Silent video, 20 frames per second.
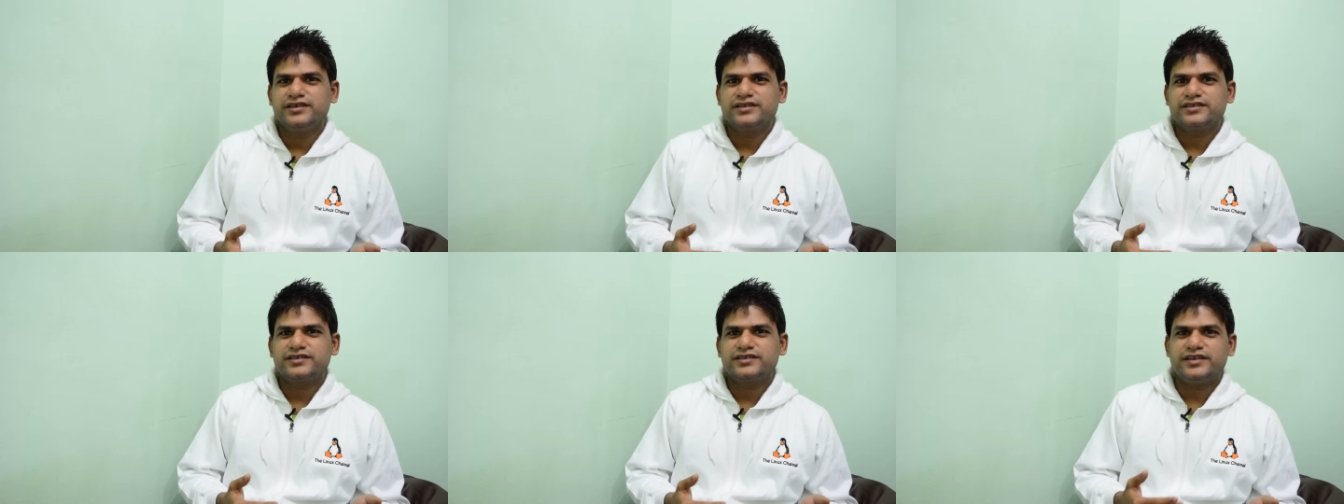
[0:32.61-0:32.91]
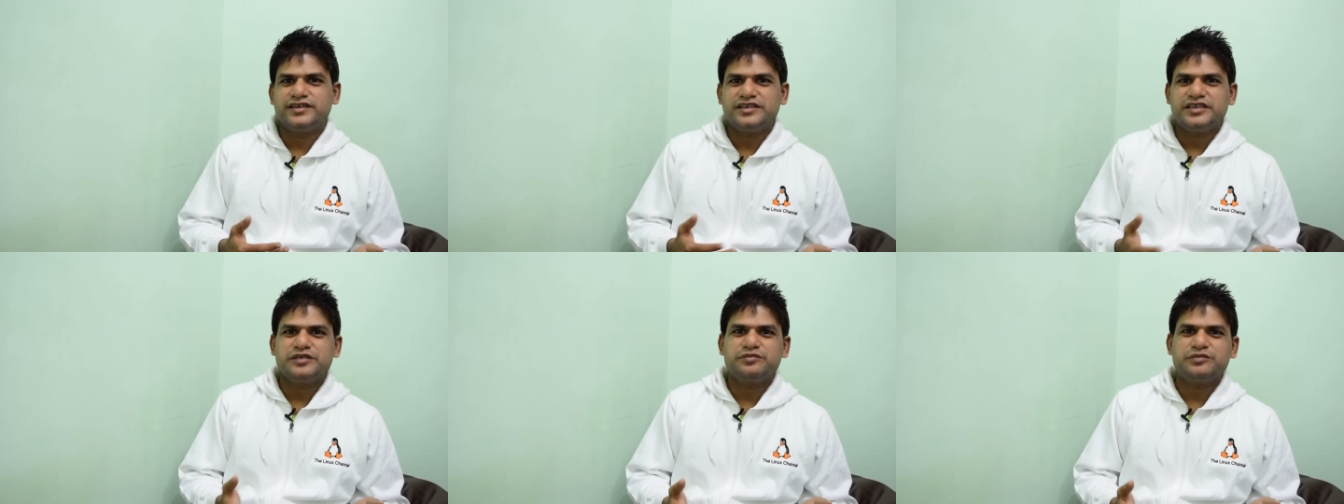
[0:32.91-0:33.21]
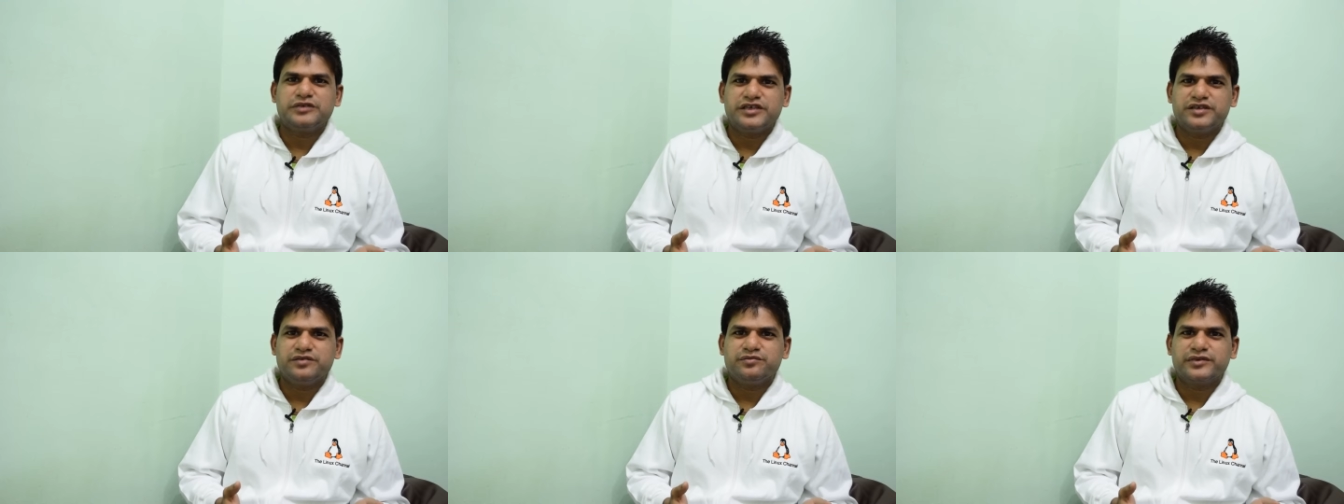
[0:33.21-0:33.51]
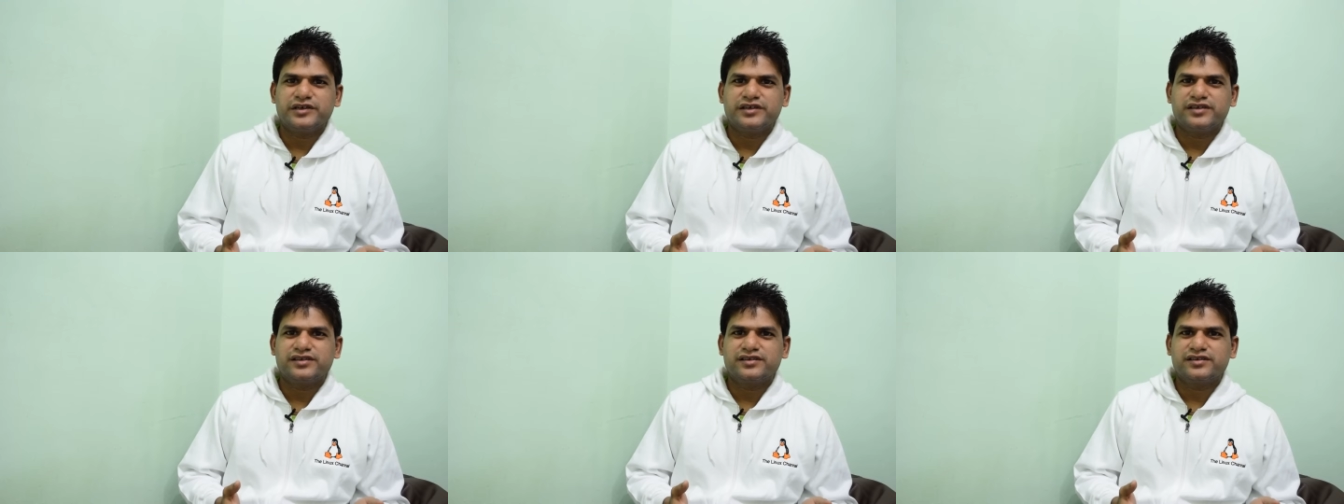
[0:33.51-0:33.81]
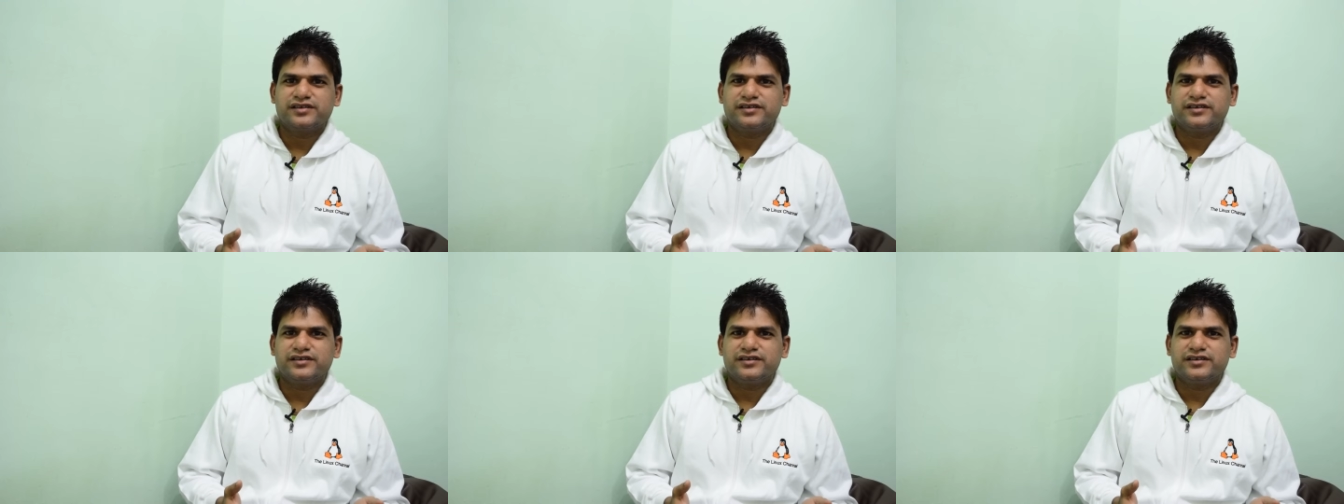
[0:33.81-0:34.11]
sending me emails
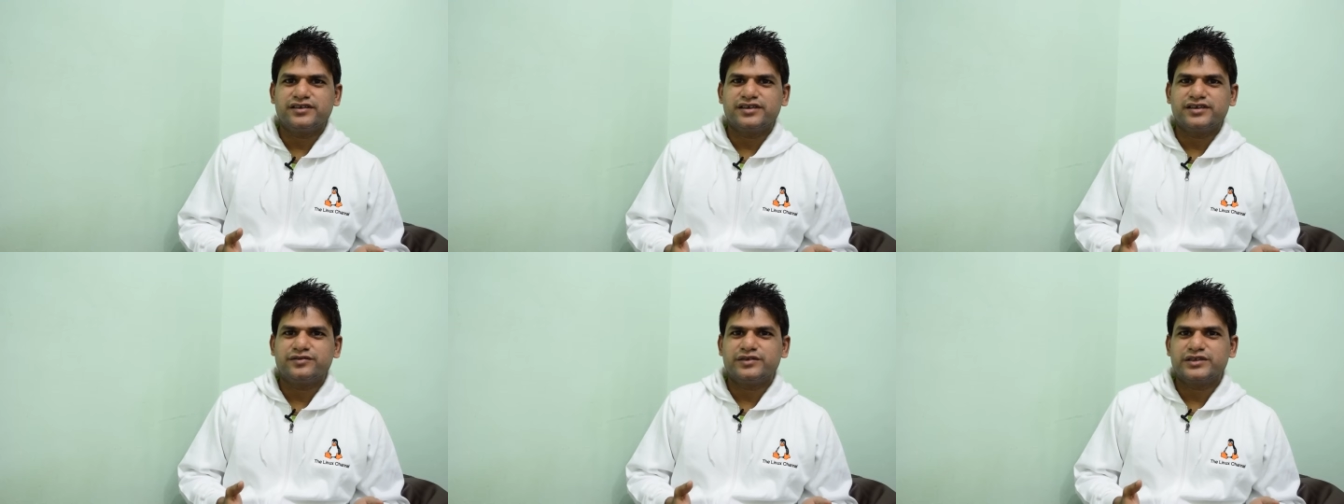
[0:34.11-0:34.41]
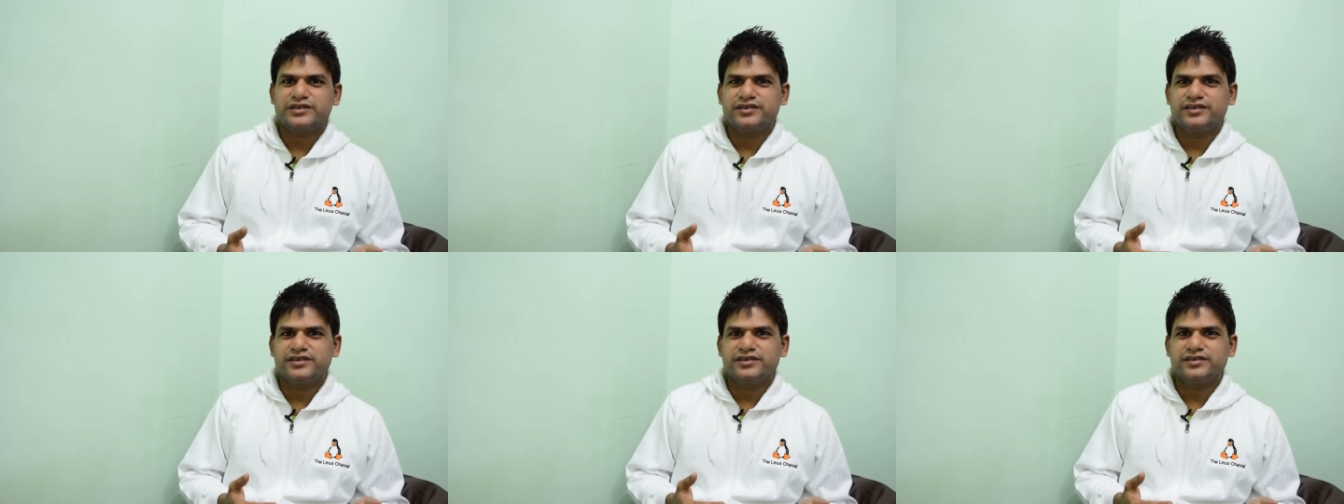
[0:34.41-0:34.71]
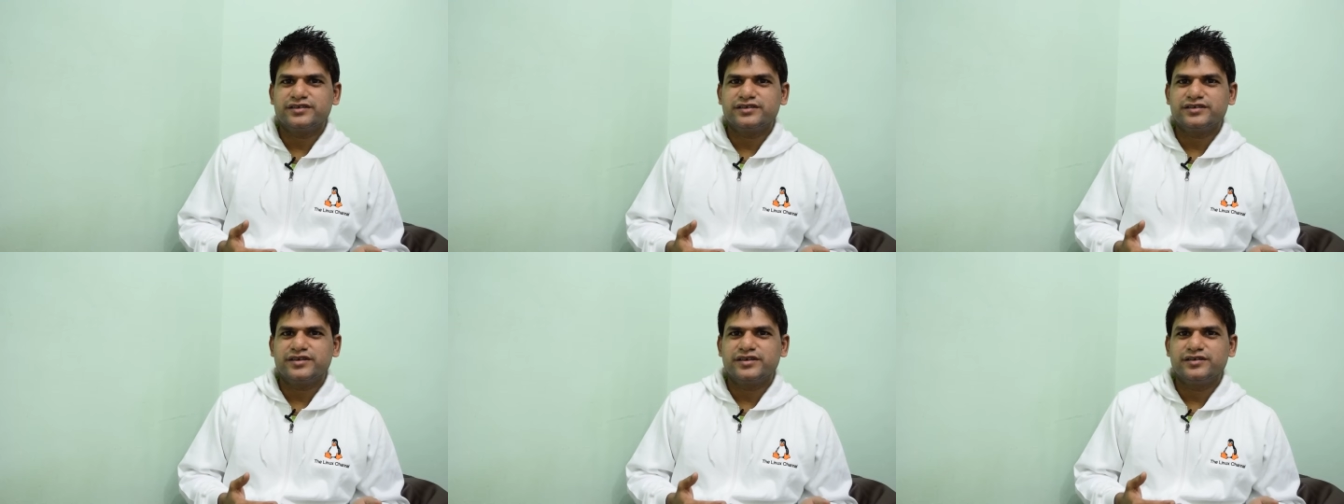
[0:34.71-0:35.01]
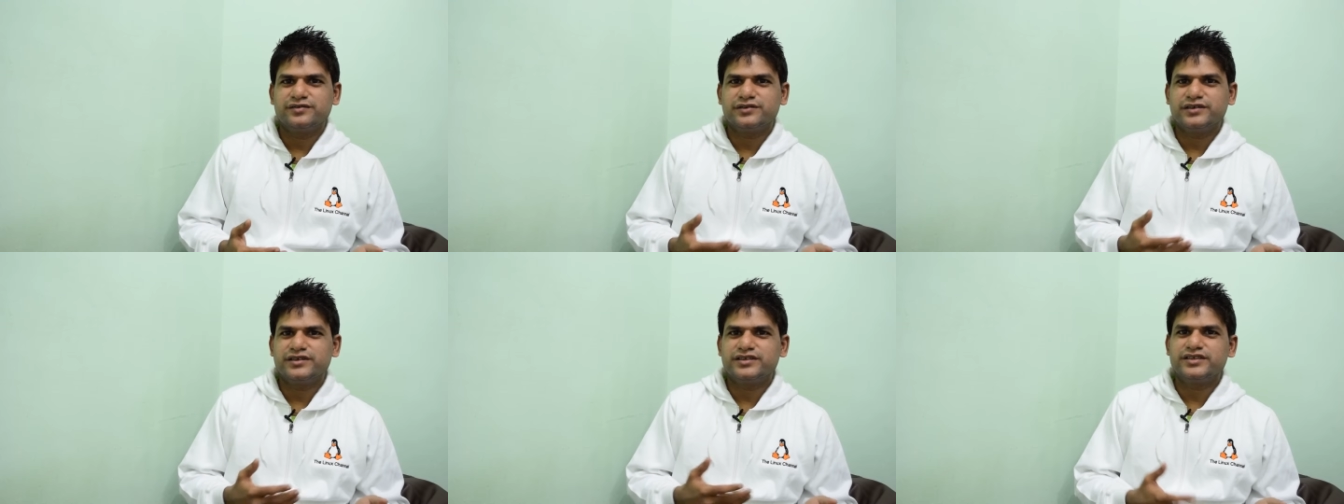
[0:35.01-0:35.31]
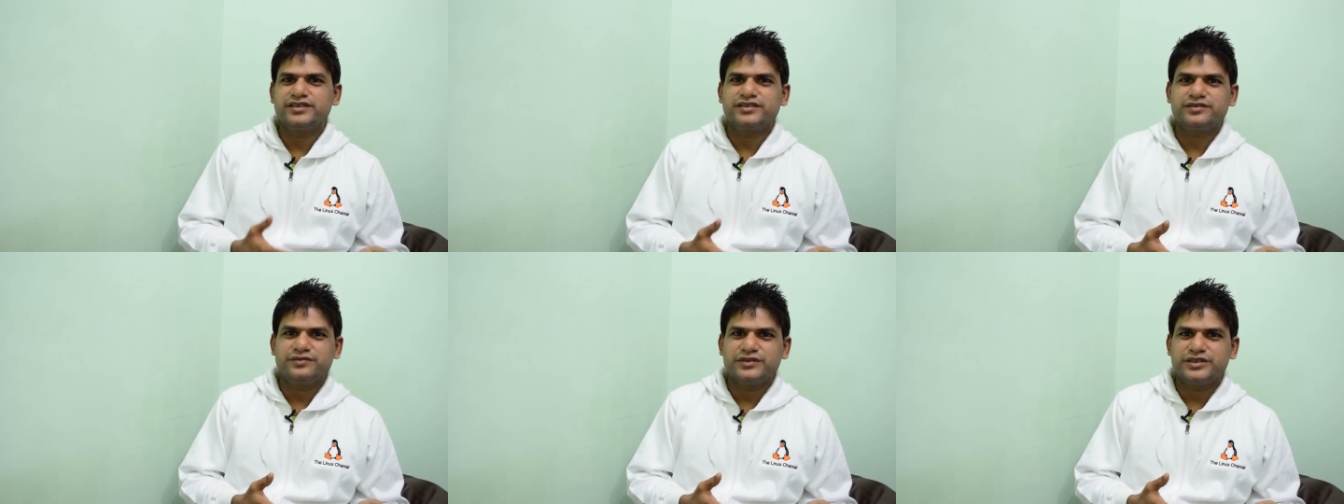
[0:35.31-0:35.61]
requesting for
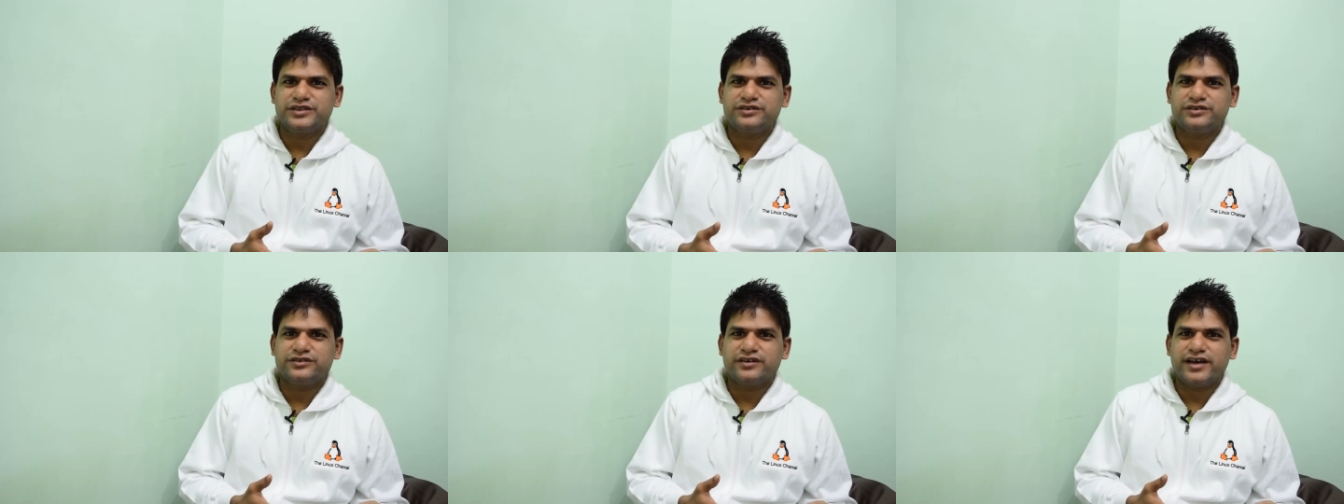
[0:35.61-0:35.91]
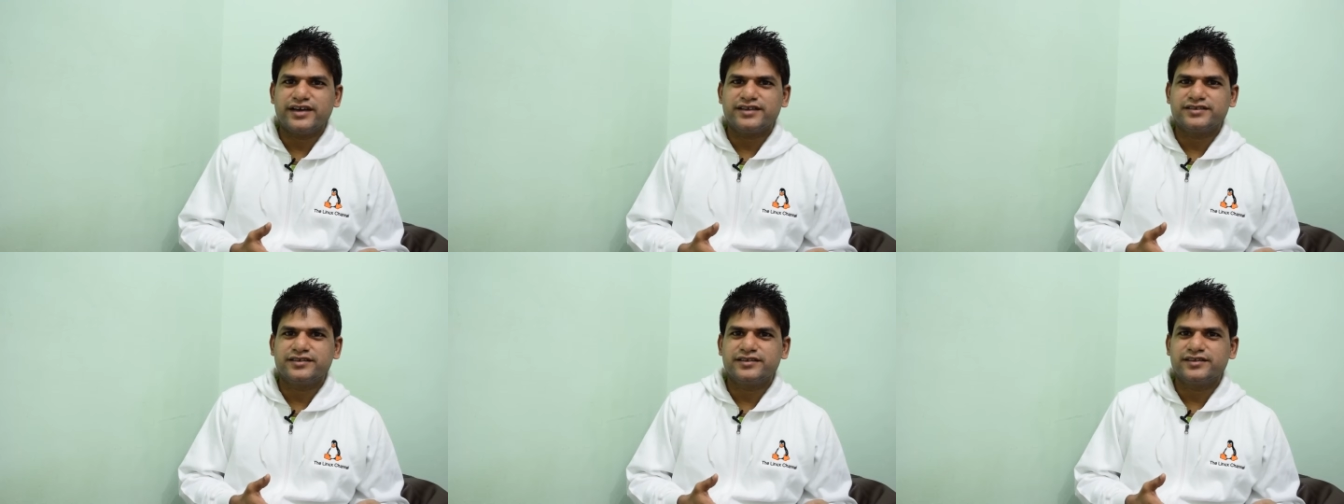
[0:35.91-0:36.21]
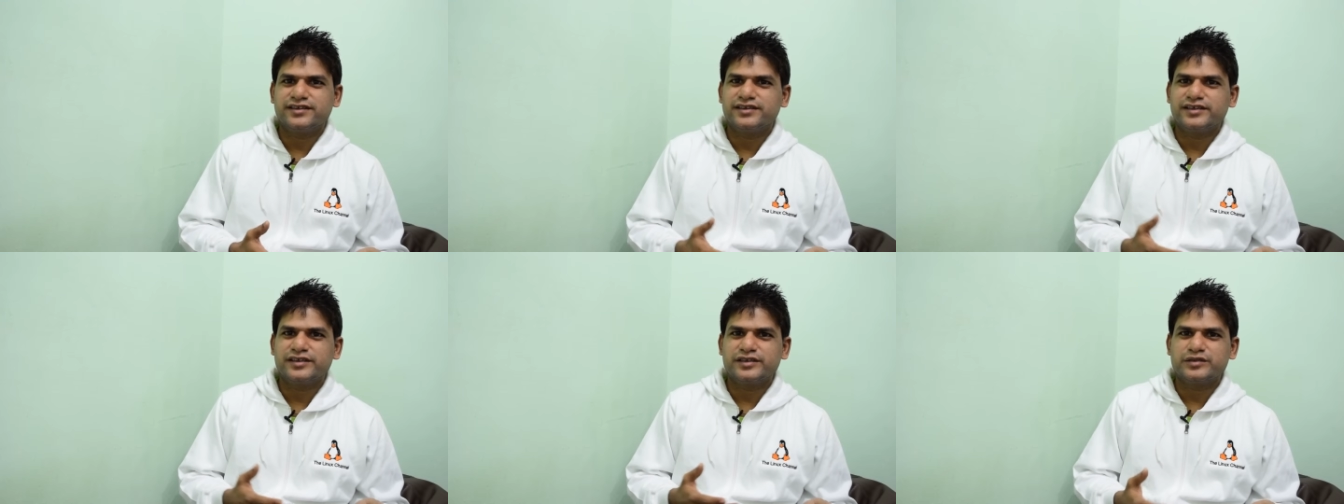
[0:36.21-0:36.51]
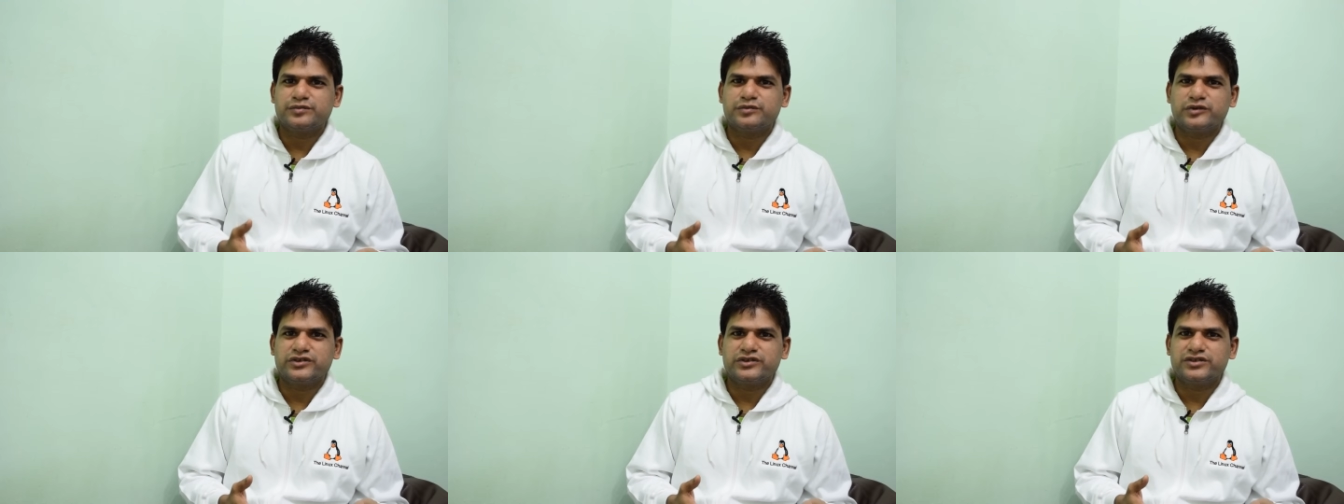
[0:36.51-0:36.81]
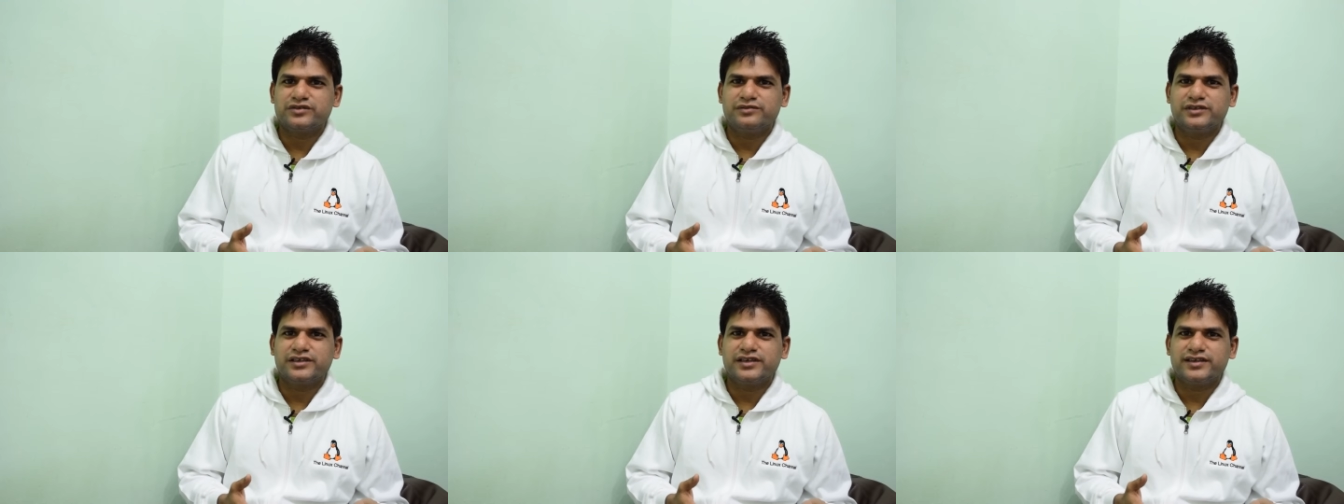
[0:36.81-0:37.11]
this video as early as
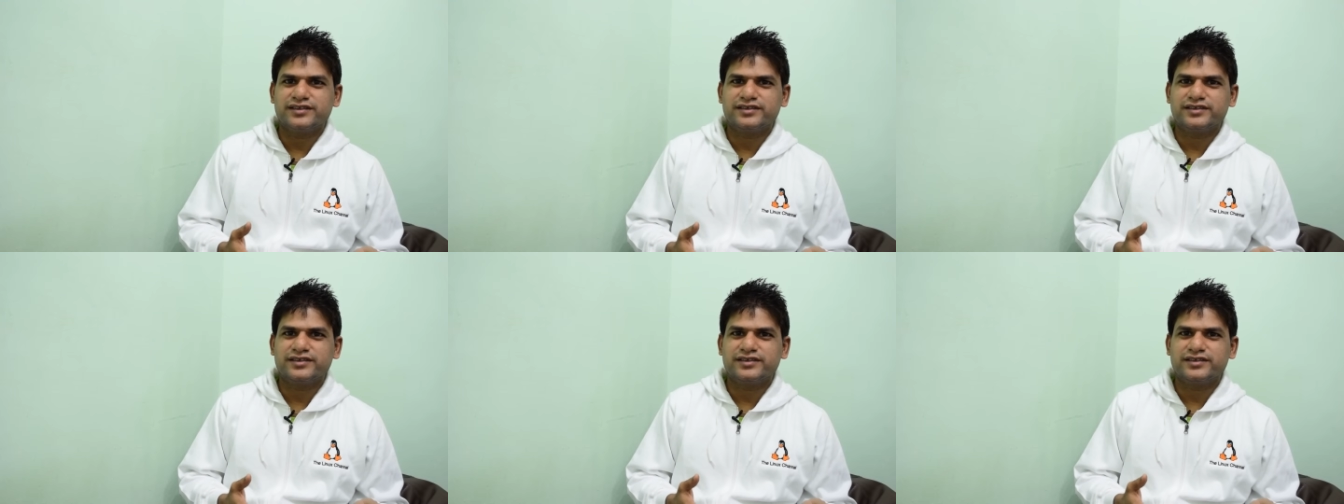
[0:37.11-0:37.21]
possible.